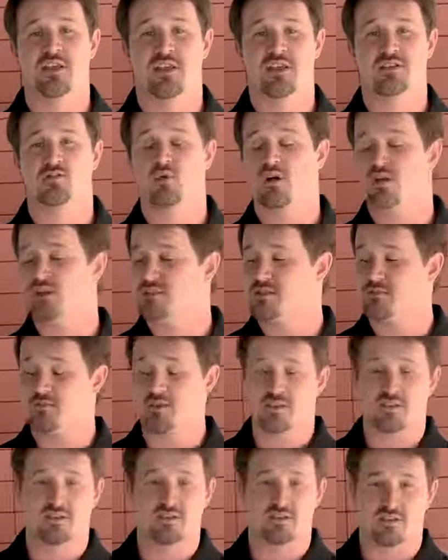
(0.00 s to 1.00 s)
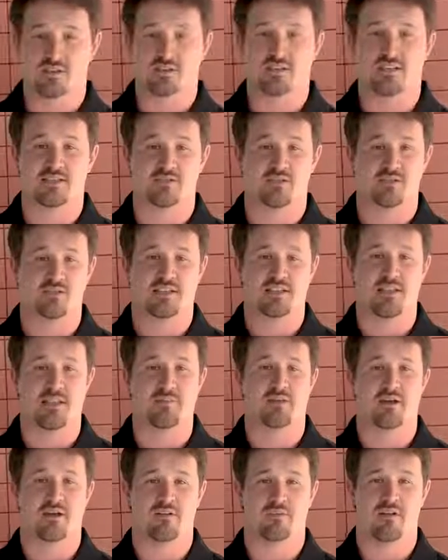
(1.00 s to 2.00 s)
as well as some additional accessories that they
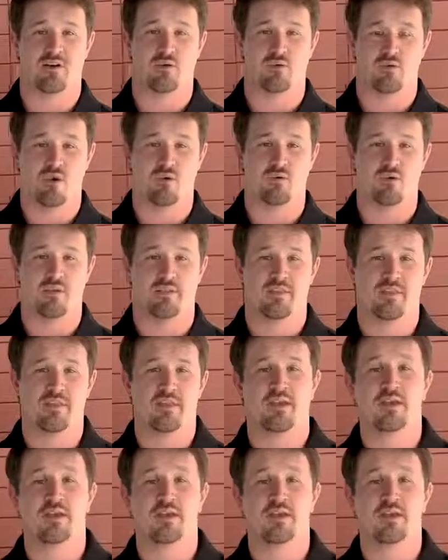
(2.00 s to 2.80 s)
pair very well with.